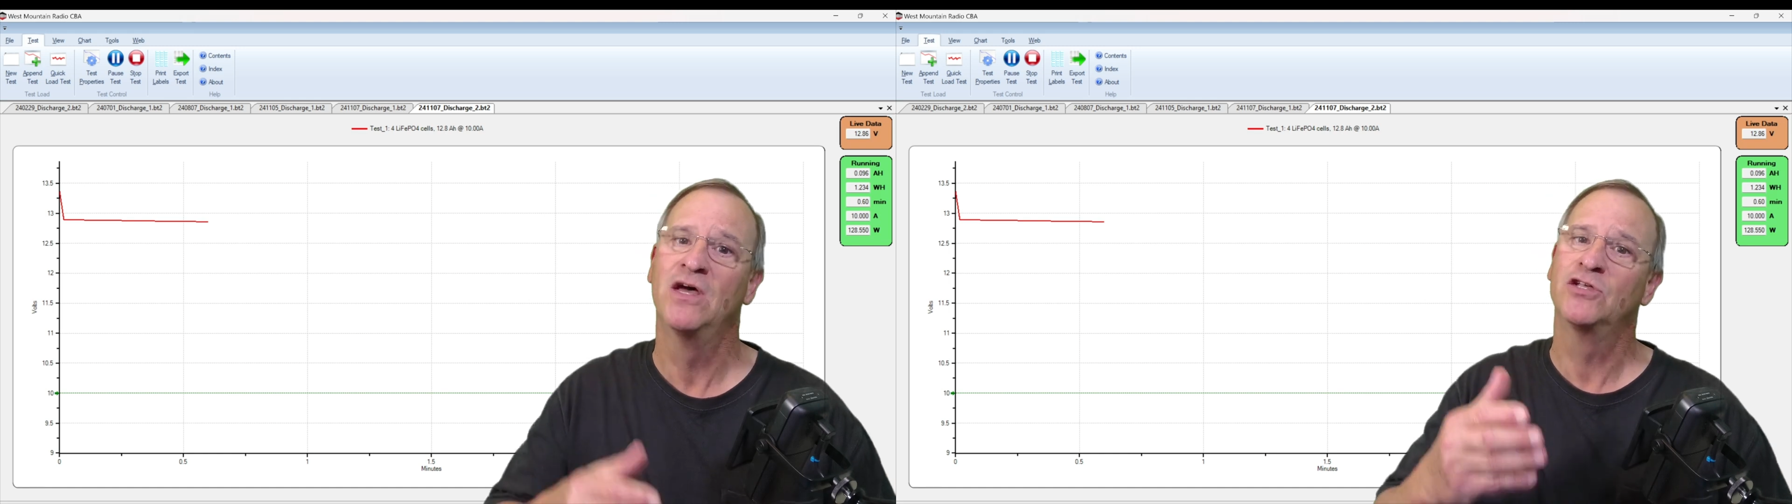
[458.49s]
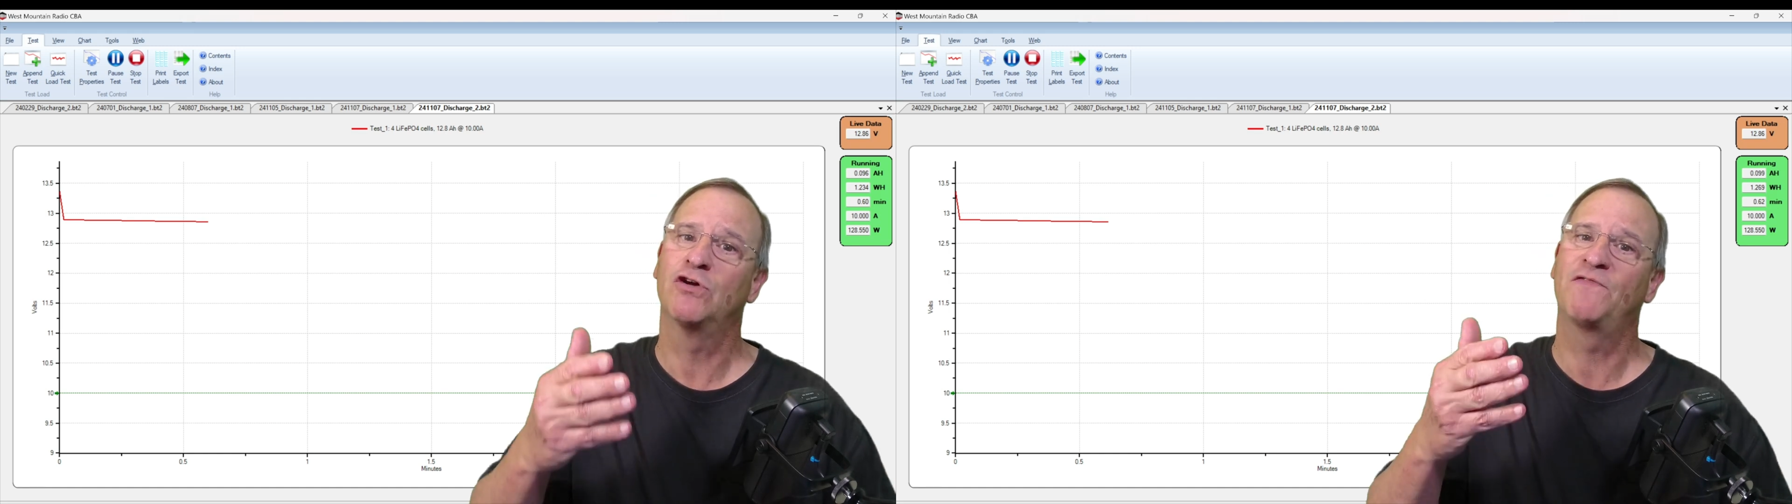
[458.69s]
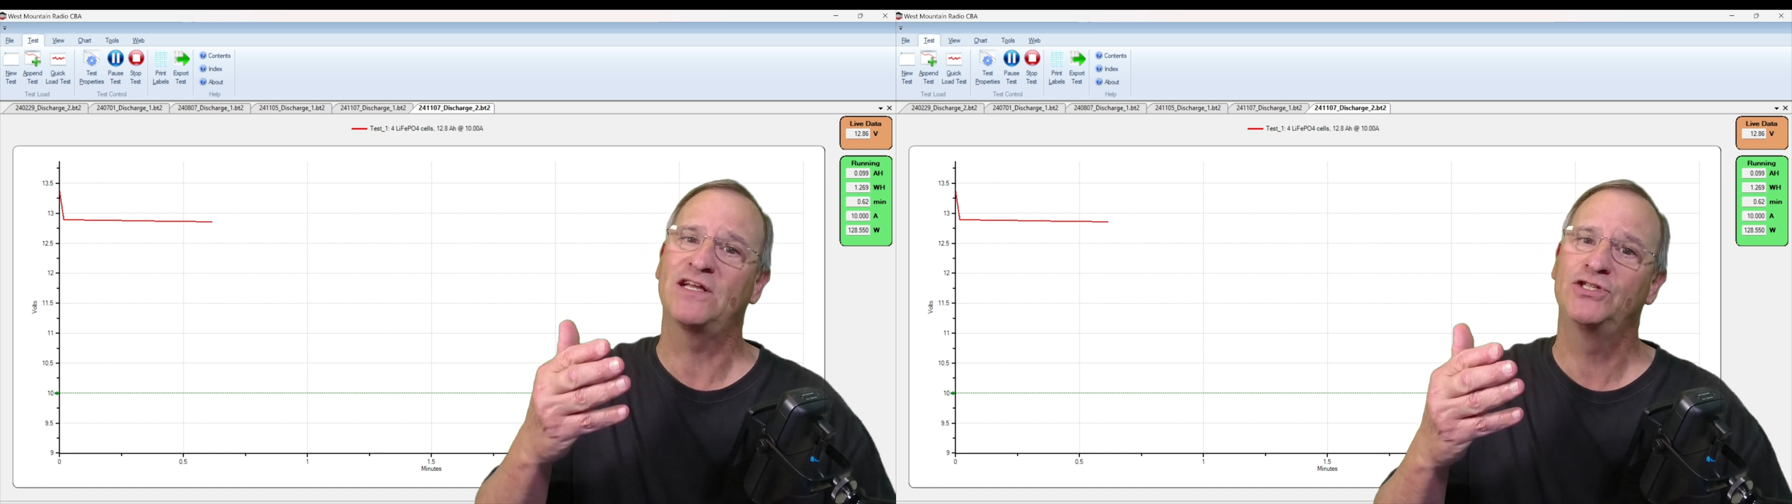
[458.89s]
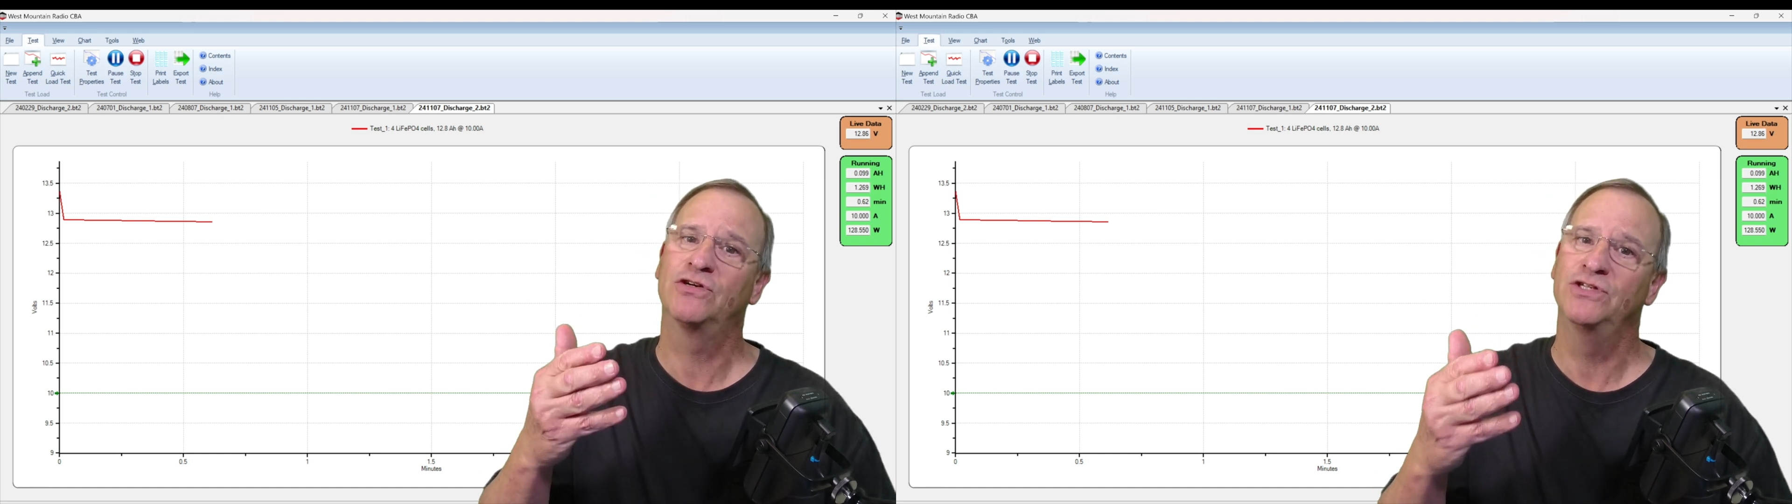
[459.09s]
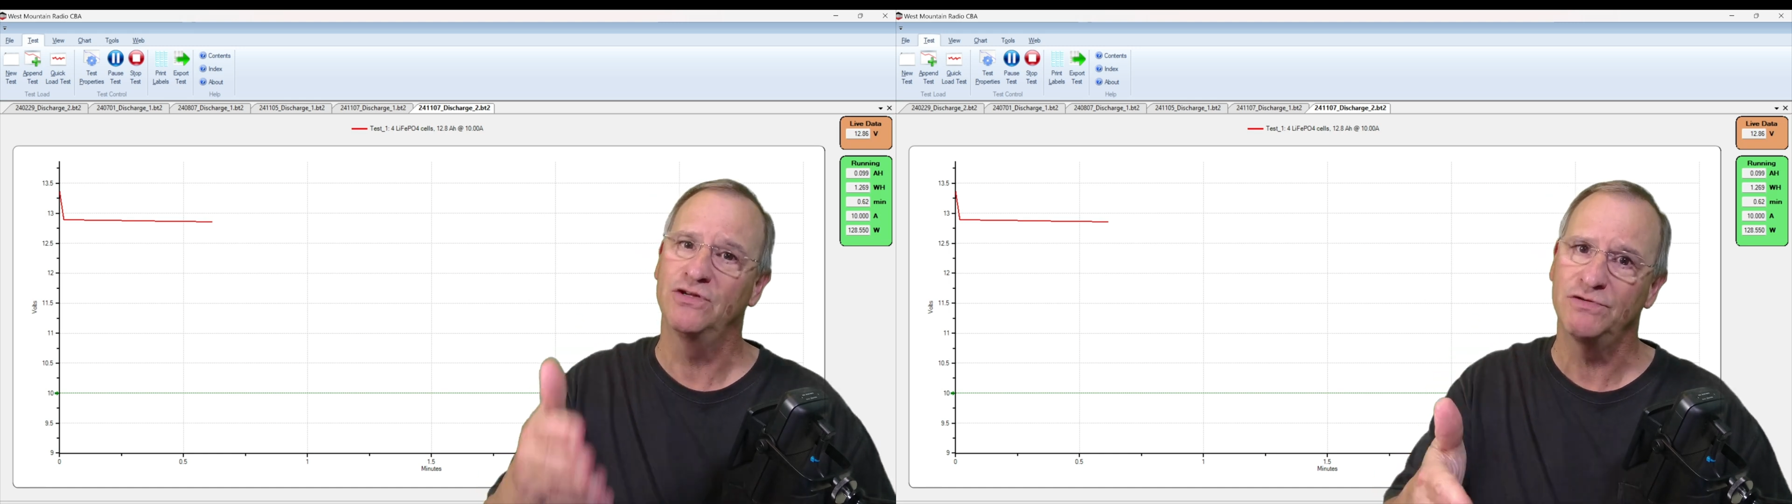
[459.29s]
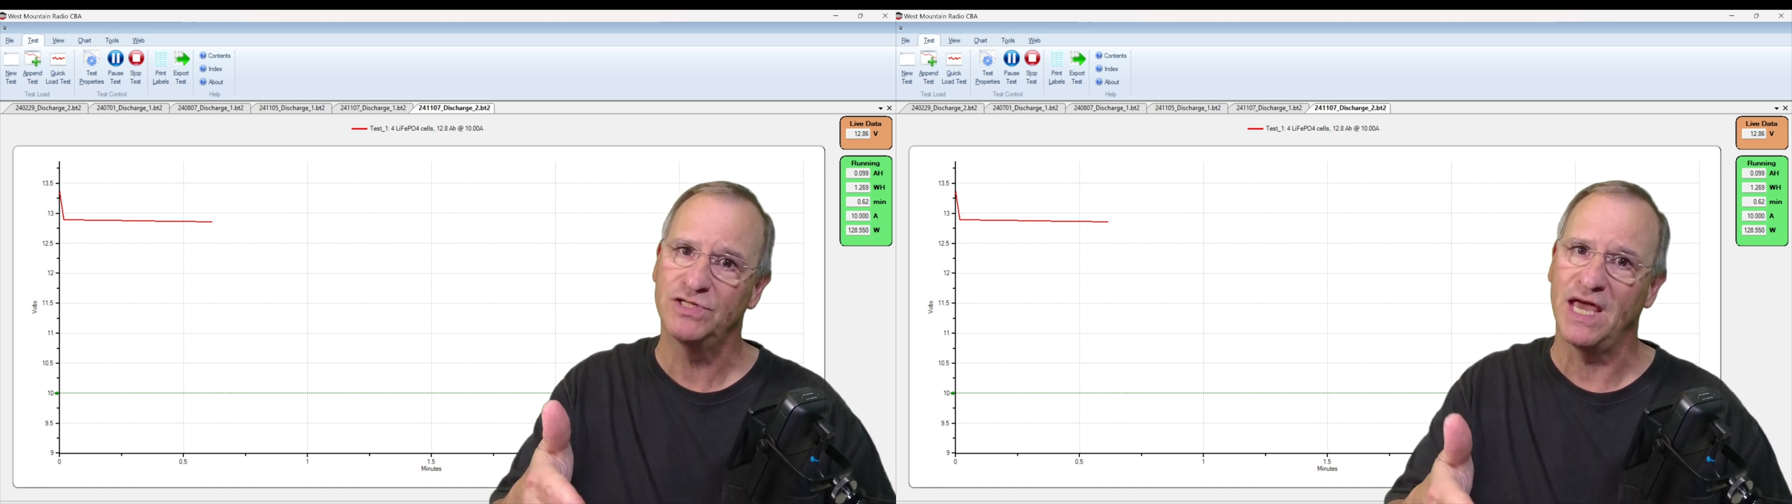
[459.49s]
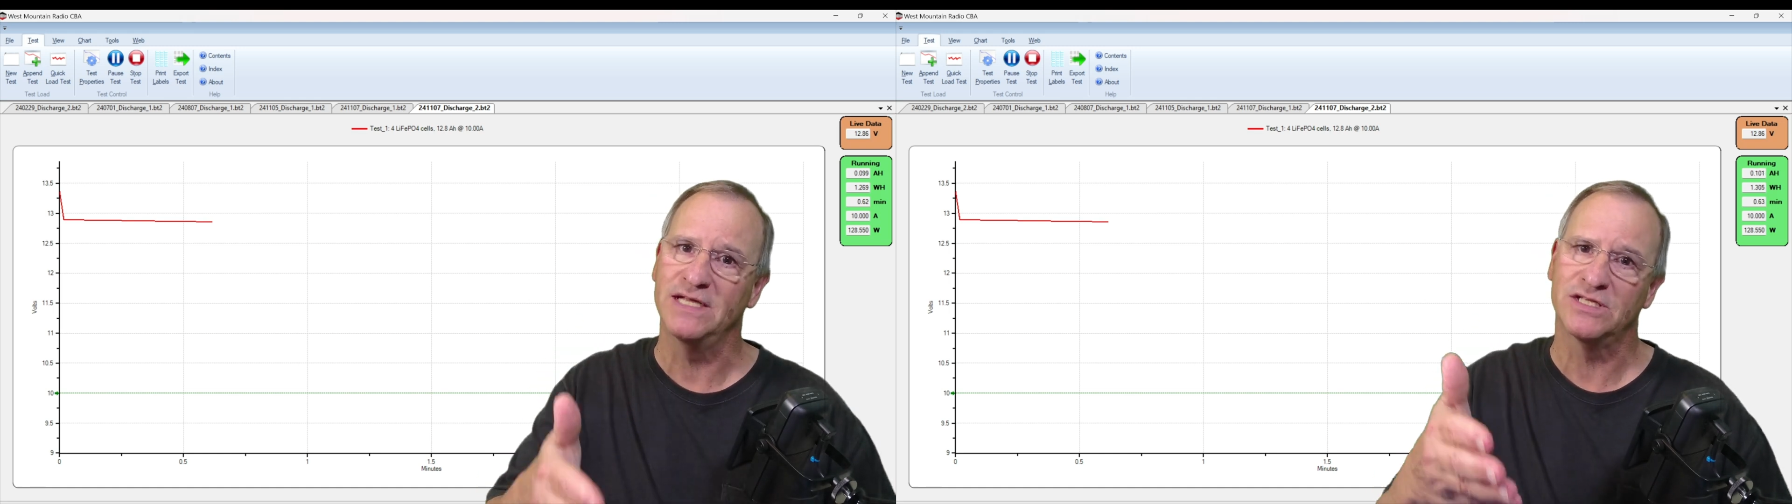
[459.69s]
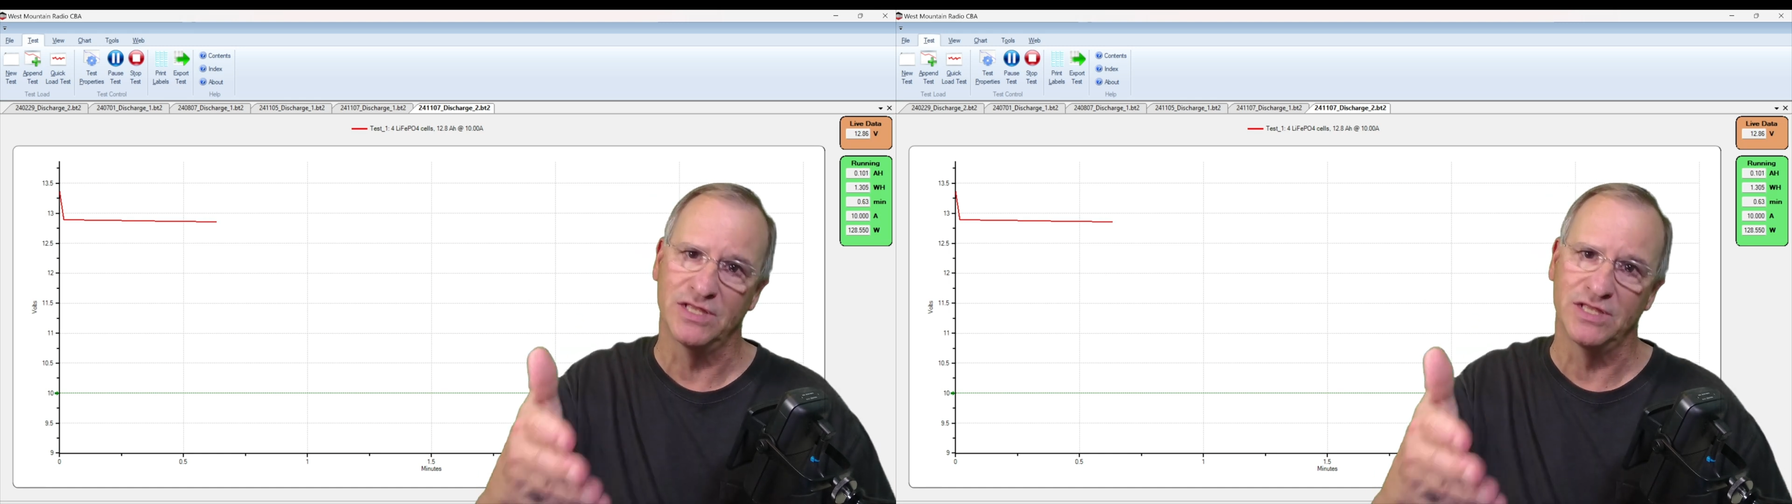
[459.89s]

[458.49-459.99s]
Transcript: So if that's your use case,